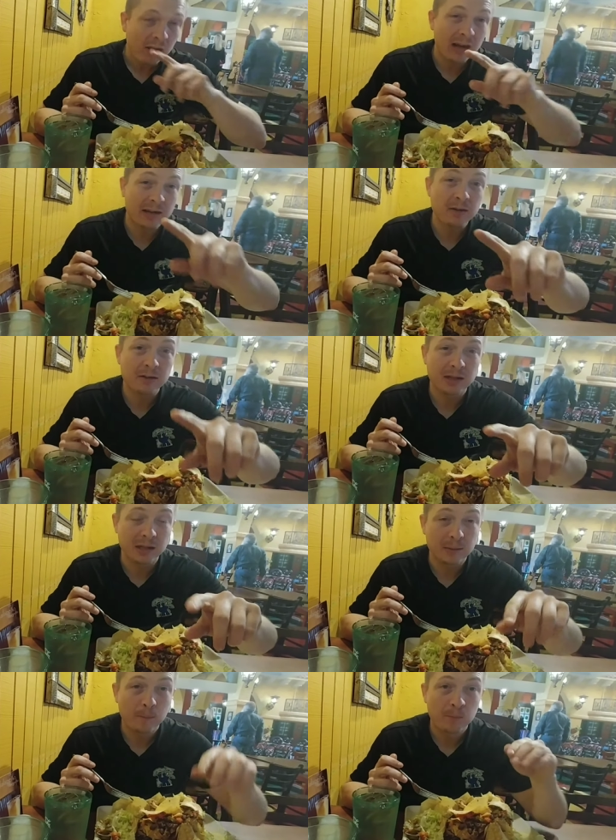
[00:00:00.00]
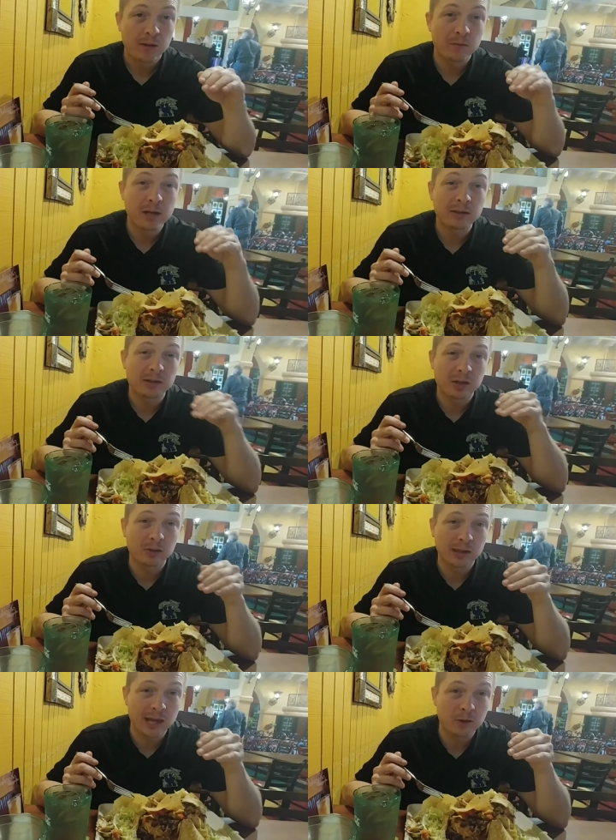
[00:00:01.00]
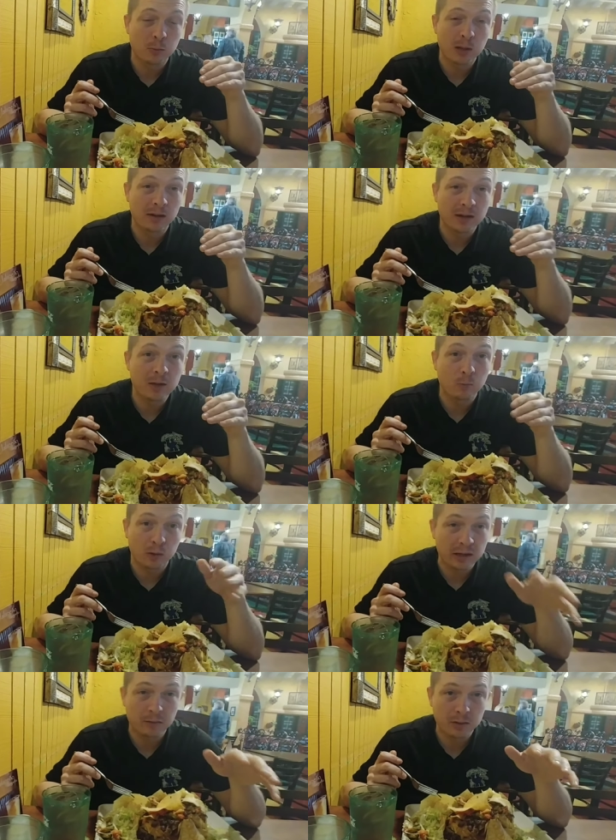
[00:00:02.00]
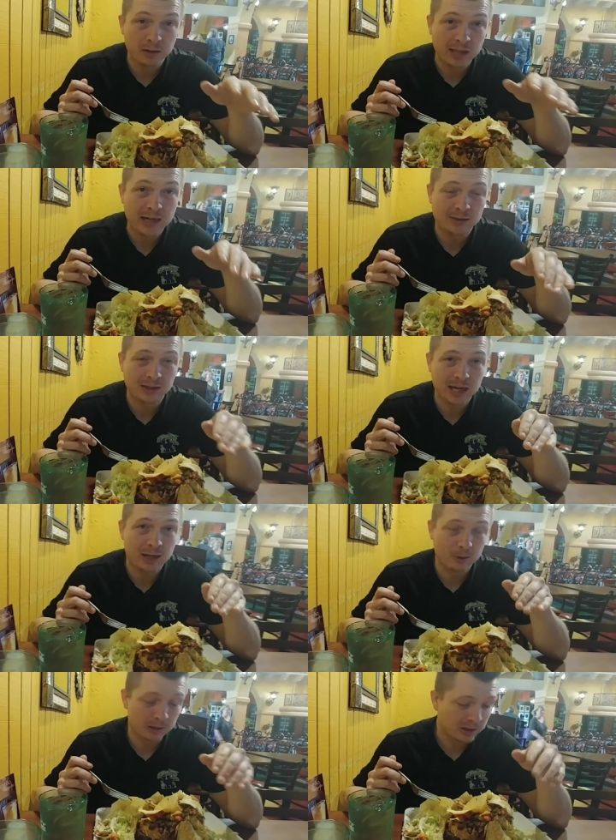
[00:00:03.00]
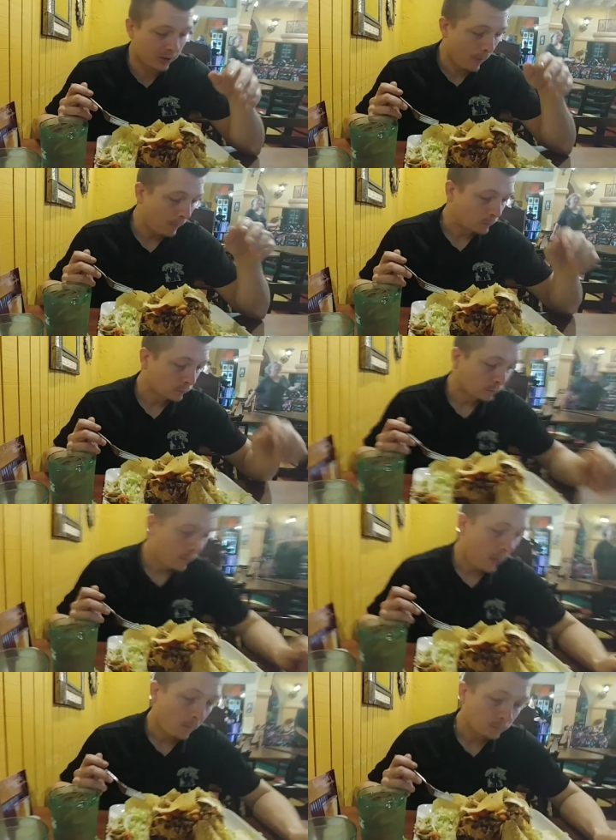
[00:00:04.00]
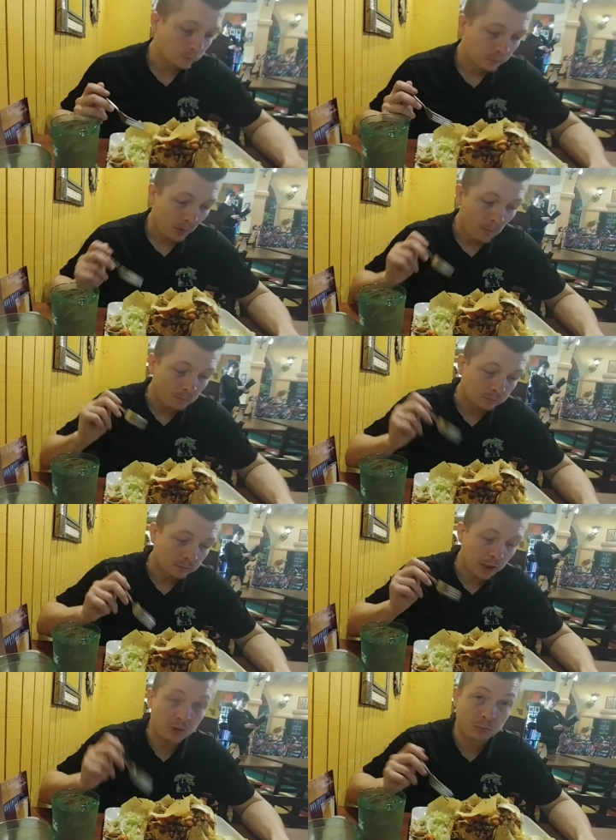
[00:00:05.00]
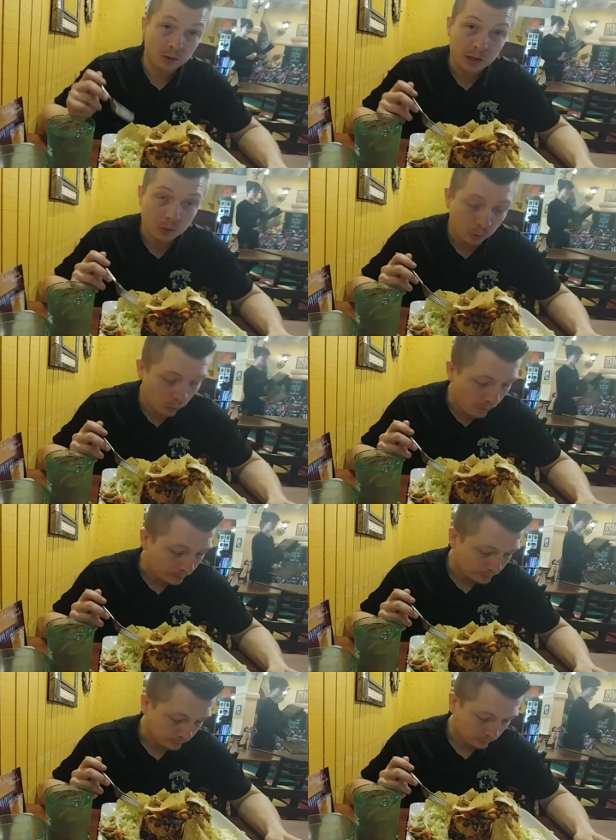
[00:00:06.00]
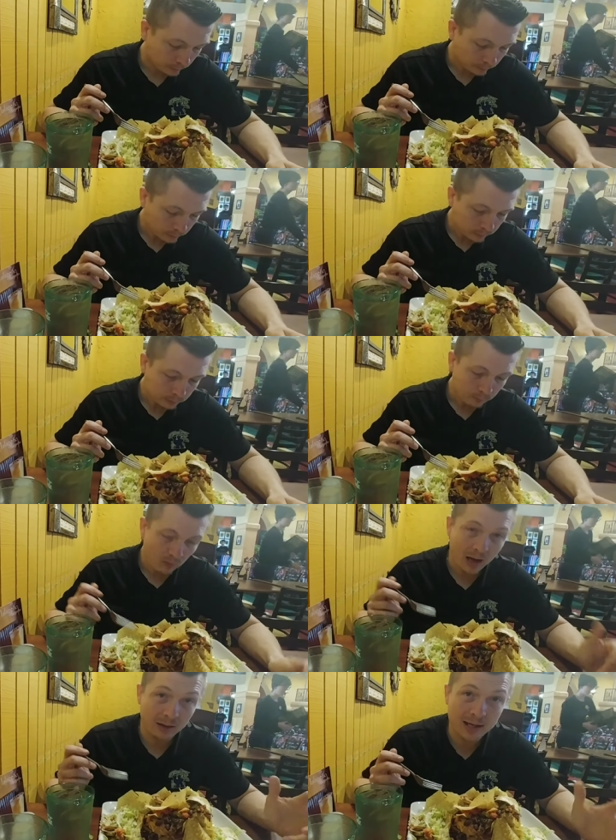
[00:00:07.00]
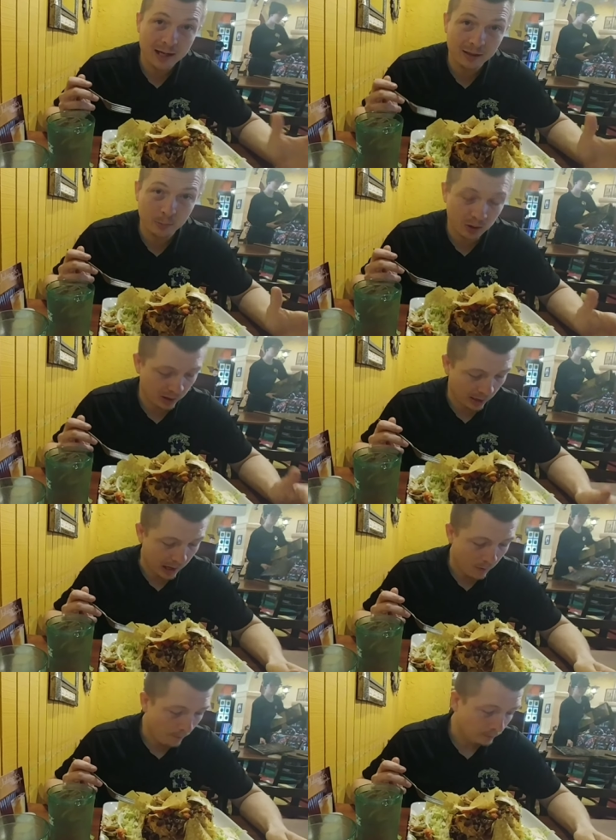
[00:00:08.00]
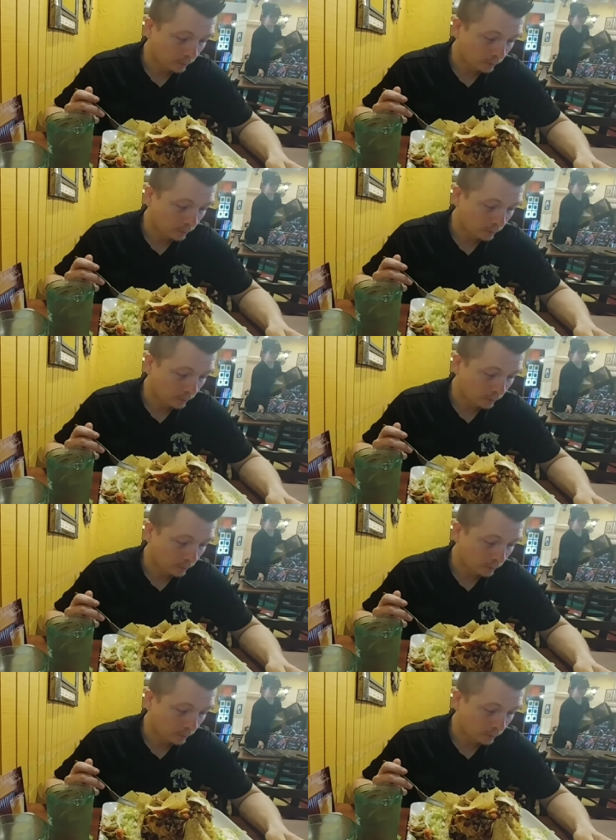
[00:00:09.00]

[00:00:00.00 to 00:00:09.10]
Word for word: I guarantee it. If you eat this whole thing, you're probably eating way over a thousand calories. It's really cool. I like how they brought it out.